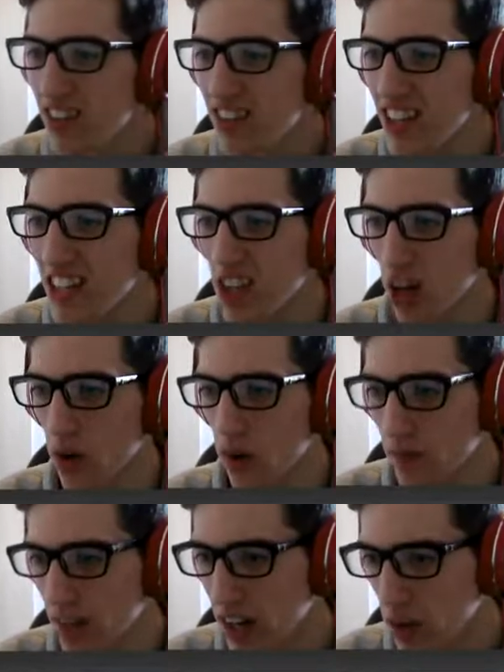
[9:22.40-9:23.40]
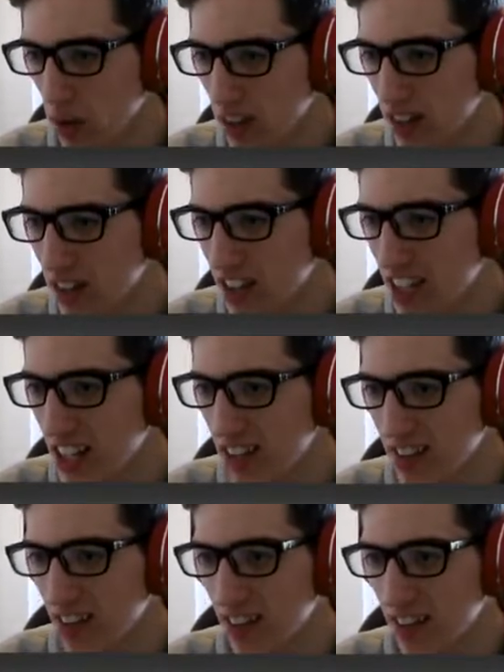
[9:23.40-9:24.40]
to concede, though. I don't want to
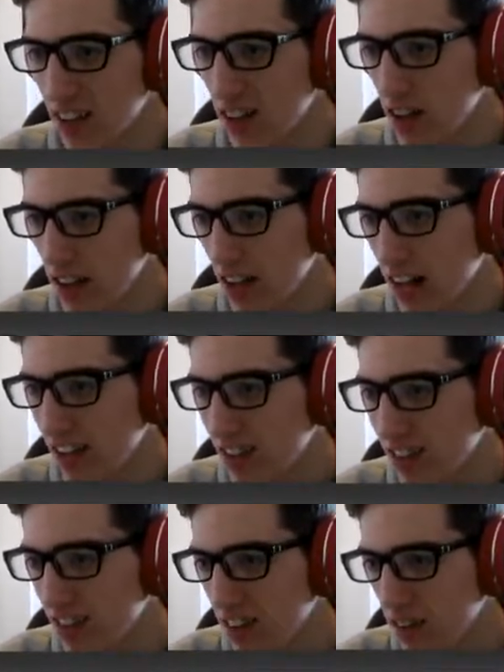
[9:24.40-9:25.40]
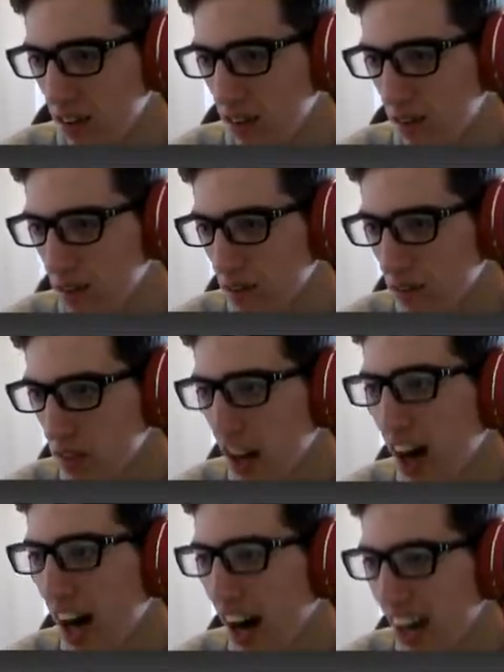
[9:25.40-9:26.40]
concede. Nice.
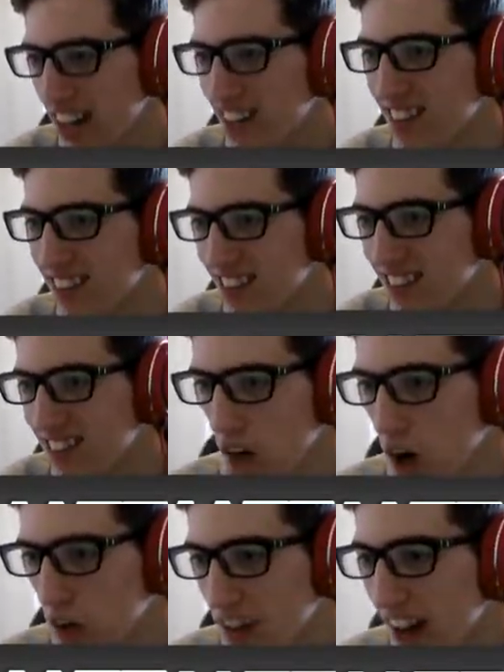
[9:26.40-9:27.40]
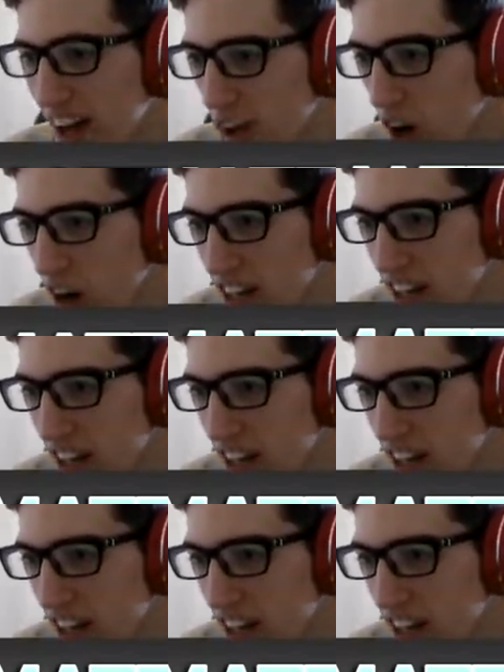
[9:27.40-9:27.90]
Nice. Oh, attack. Go